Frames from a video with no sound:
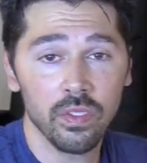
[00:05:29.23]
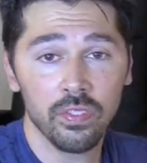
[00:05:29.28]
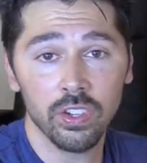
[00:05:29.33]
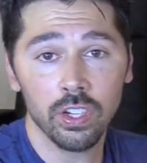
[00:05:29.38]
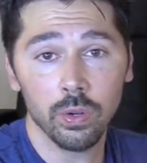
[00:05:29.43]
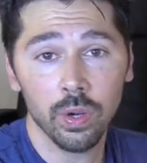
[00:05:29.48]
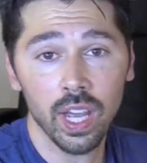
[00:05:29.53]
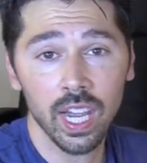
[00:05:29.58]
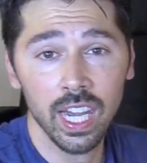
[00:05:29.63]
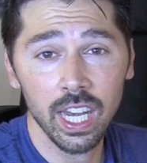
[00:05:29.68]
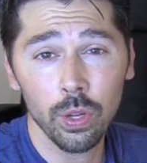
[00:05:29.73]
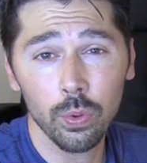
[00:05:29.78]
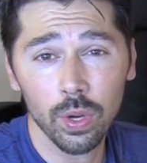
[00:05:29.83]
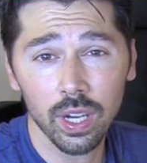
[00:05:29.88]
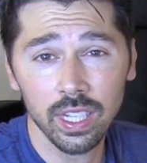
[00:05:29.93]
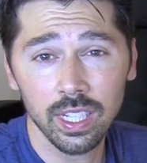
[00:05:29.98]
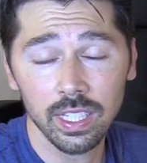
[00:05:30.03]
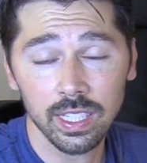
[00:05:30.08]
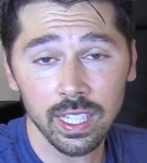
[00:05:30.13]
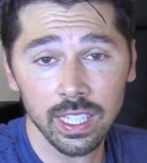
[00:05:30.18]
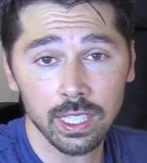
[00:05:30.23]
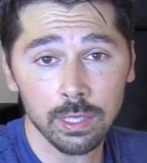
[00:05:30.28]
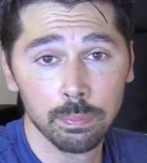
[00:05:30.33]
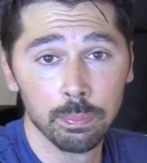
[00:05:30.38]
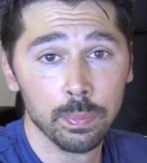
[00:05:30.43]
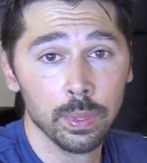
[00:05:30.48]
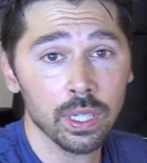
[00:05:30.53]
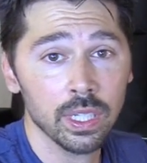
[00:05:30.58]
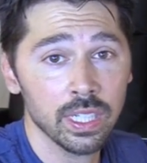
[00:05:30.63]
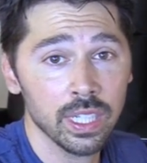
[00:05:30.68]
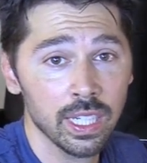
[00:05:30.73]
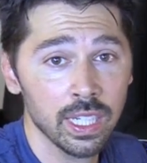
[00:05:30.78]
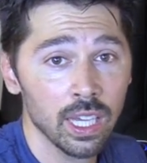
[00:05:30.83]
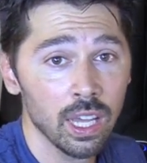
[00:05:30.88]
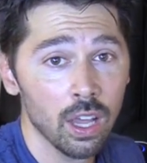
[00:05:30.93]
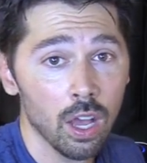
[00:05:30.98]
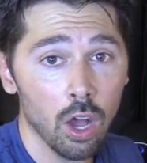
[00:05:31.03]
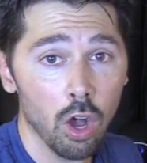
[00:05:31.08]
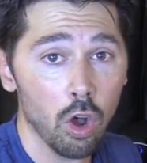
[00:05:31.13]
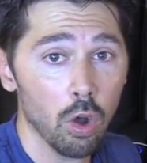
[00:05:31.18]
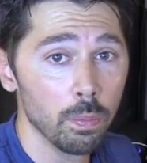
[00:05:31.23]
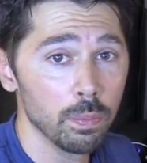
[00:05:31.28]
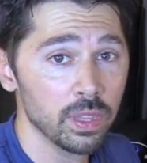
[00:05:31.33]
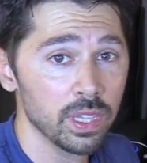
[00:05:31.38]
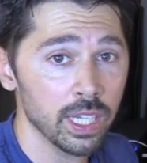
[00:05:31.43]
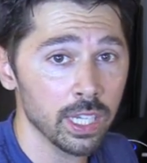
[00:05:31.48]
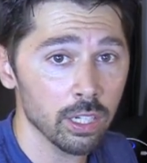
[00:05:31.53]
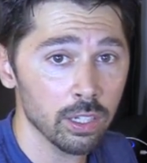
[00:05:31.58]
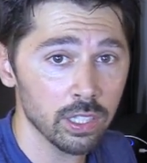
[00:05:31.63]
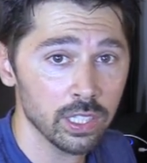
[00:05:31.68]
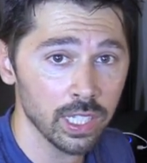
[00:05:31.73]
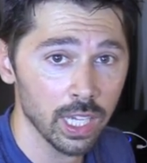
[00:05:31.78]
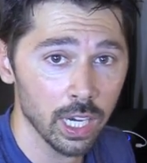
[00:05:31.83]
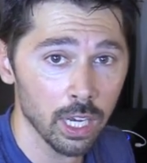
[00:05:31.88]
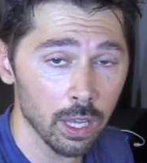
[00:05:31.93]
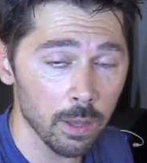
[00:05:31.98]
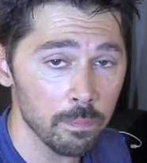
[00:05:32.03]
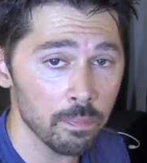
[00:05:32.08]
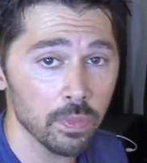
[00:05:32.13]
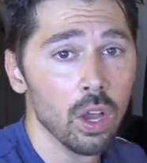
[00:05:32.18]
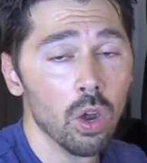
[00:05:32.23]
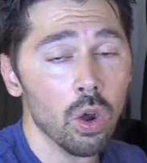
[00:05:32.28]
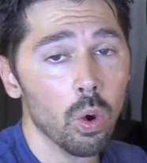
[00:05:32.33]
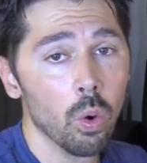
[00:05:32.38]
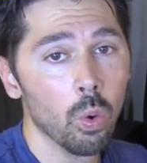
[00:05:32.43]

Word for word: If you know anyone that's building a home theater setup